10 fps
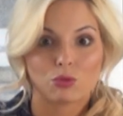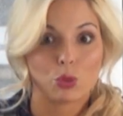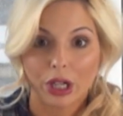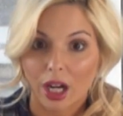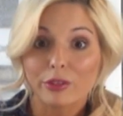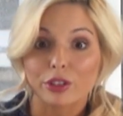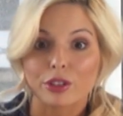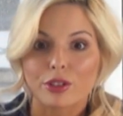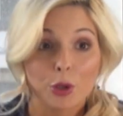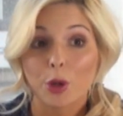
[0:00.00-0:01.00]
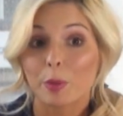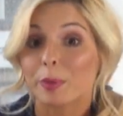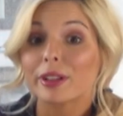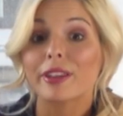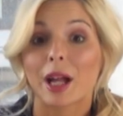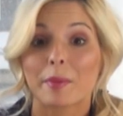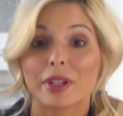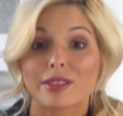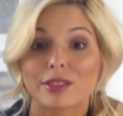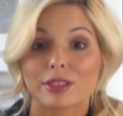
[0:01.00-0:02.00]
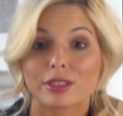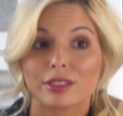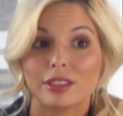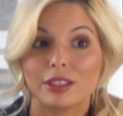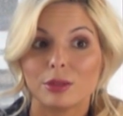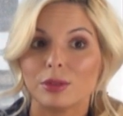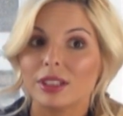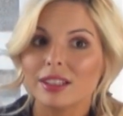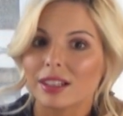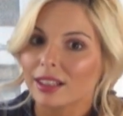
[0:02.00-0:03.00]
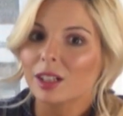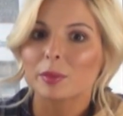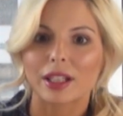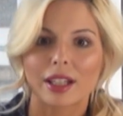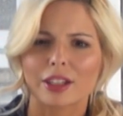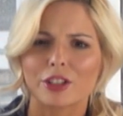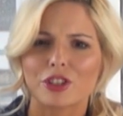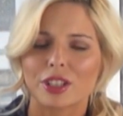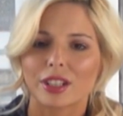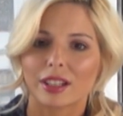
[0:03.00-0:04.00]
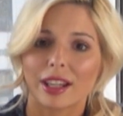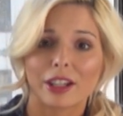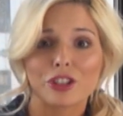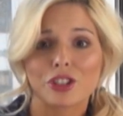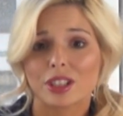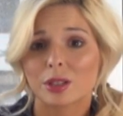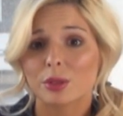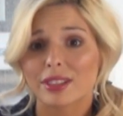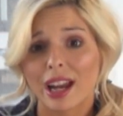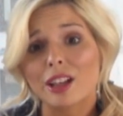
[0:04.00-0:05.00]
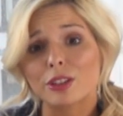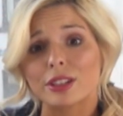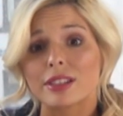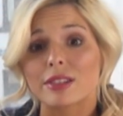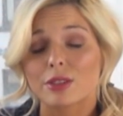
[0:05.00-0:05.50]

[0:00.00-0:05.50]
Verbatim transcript: recovers. In order to build that muscle, you need a little bit of energy, and energy equals calories.